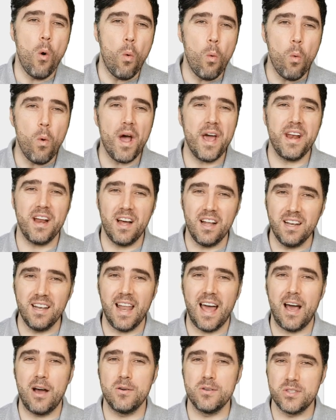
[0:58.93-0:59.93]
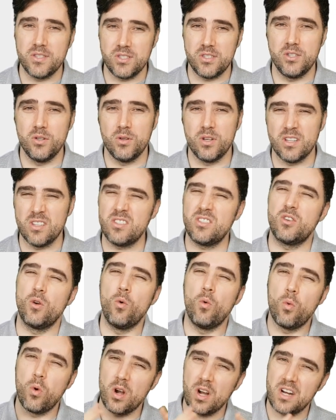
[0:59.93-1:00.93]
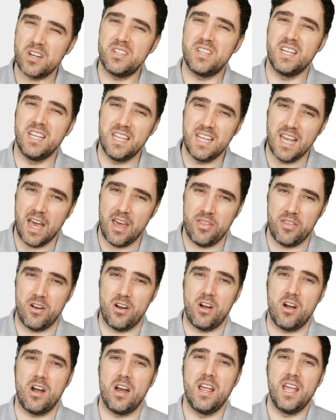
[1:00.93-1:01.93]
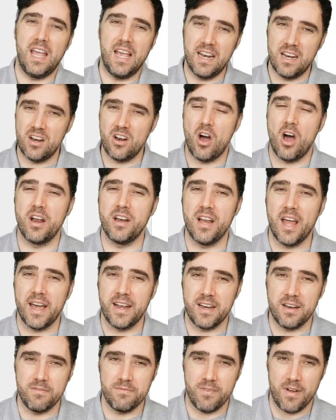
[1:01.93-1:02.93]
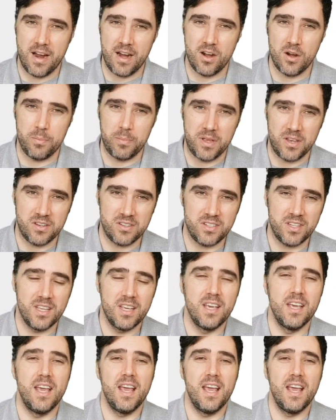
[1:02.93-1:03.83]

what allows students to work together in an online environment.